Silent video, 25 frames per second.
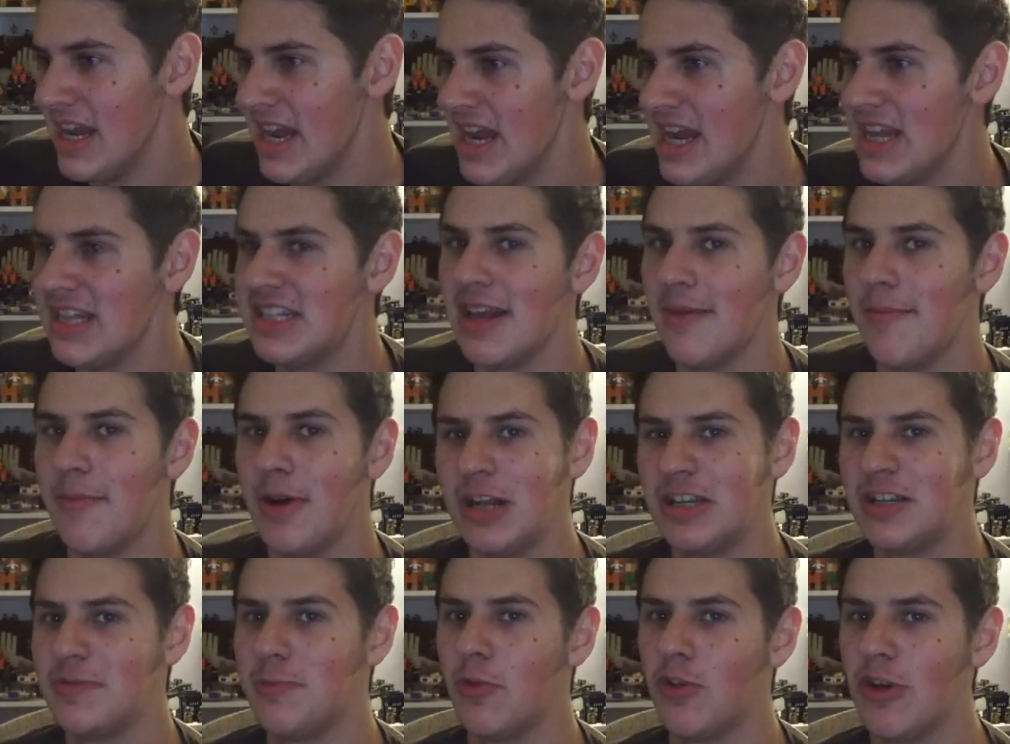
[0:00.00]
is a
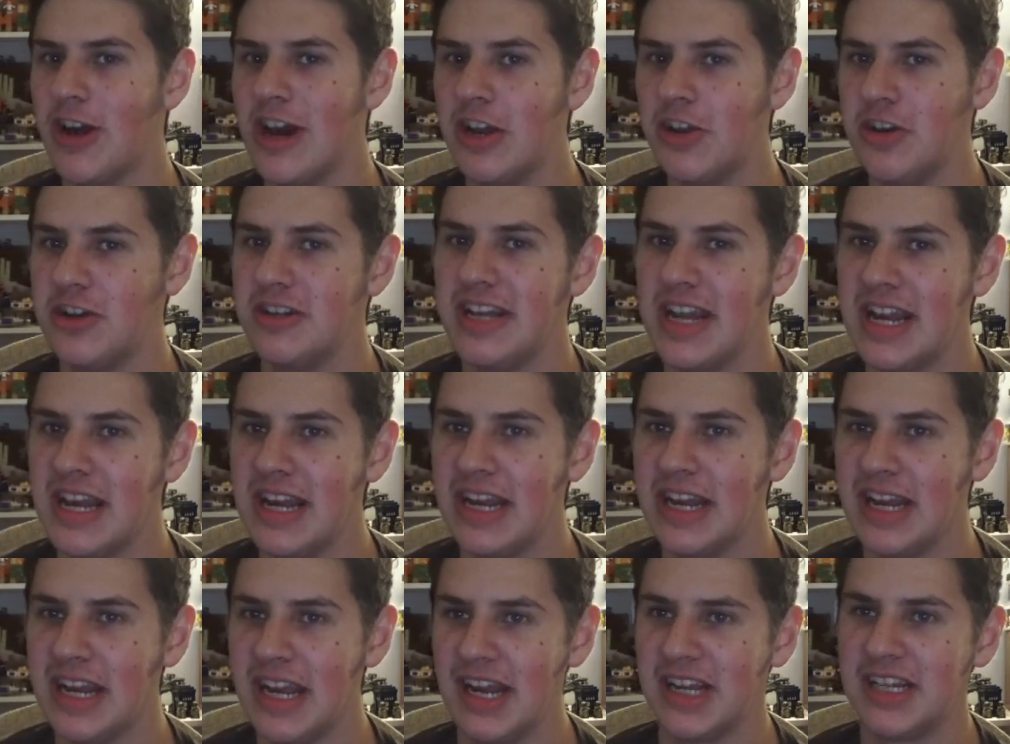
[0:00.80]
much more
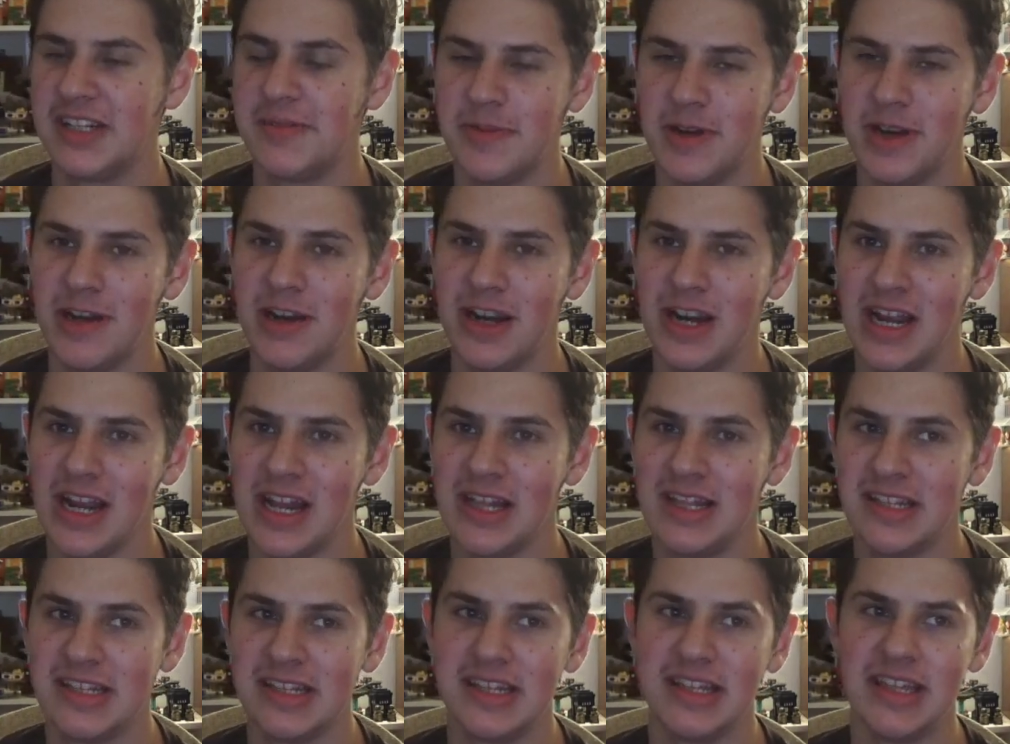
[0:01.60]
entertaining
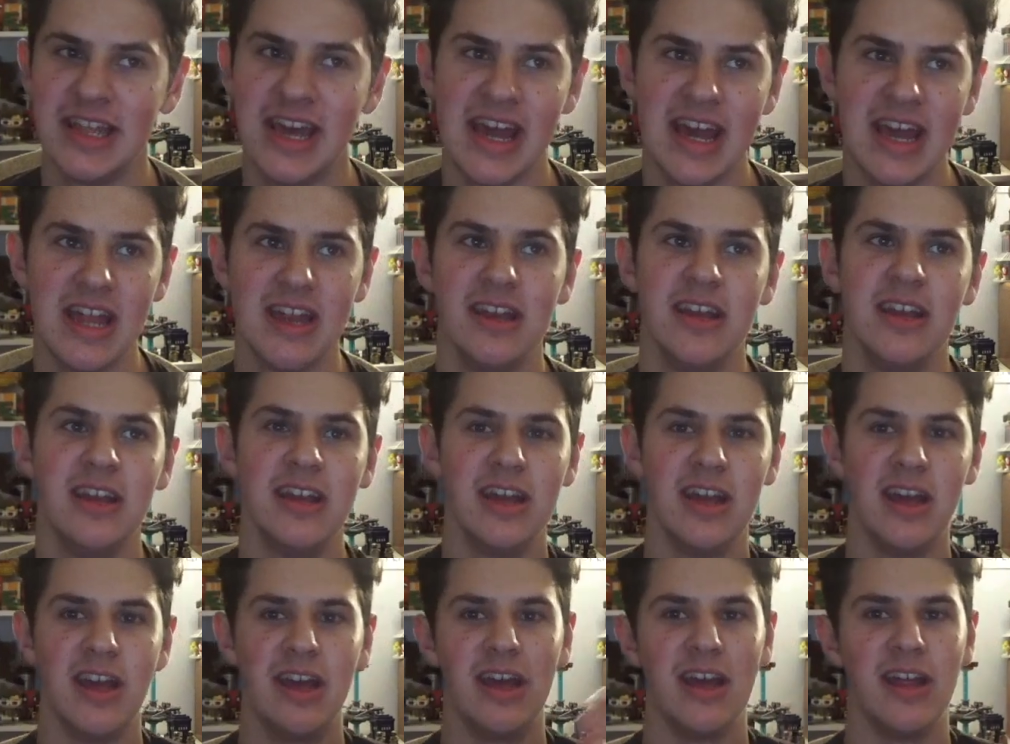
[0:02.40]
experience than
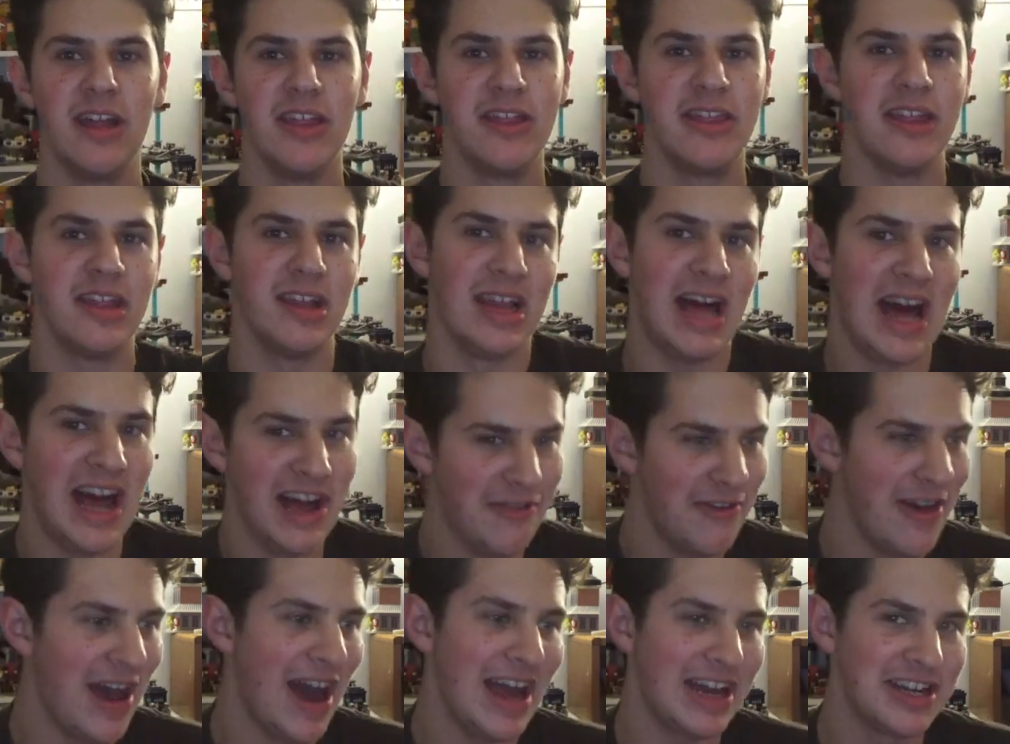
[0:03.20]
the
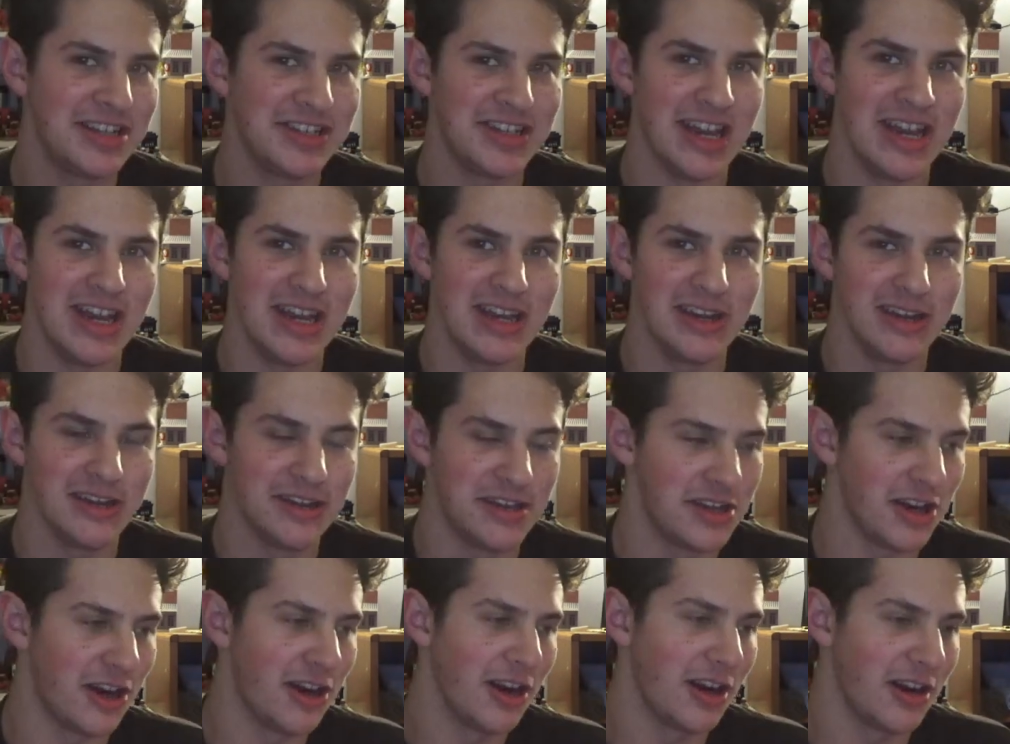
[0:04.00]

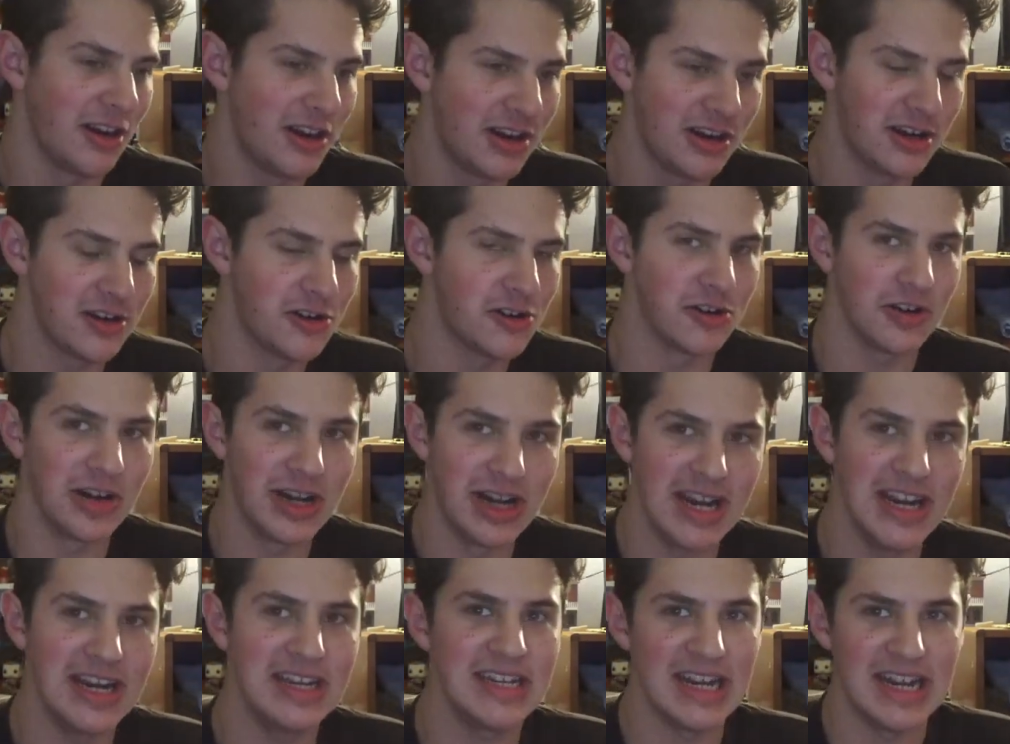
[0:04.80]
live-action, dark,
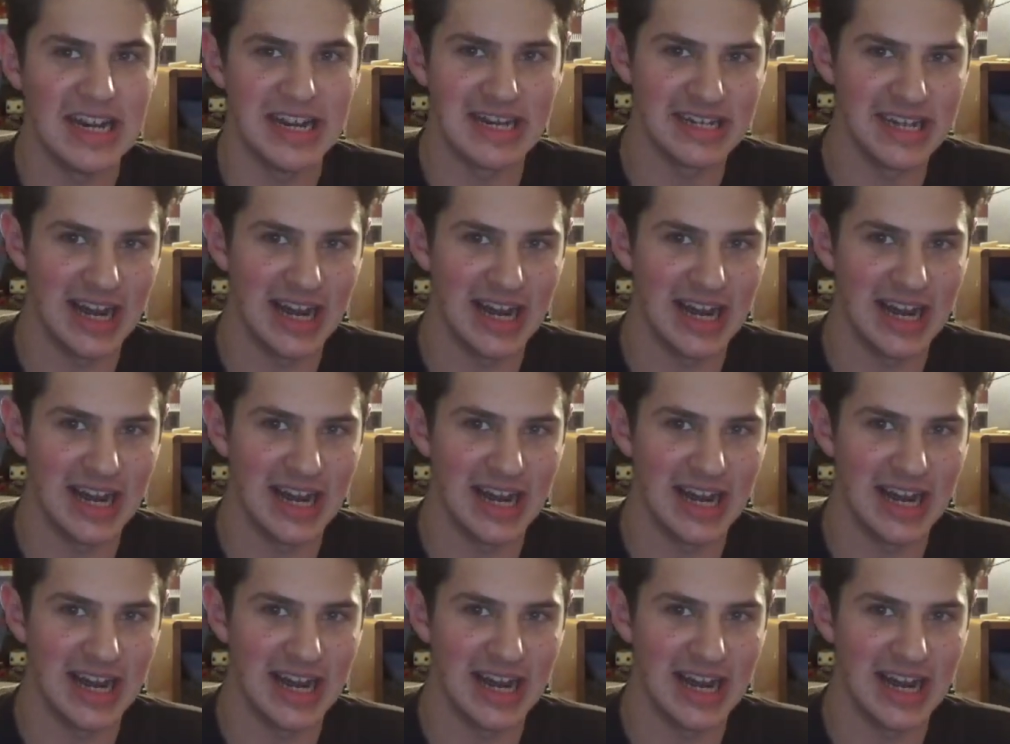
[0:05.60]
gritty Teen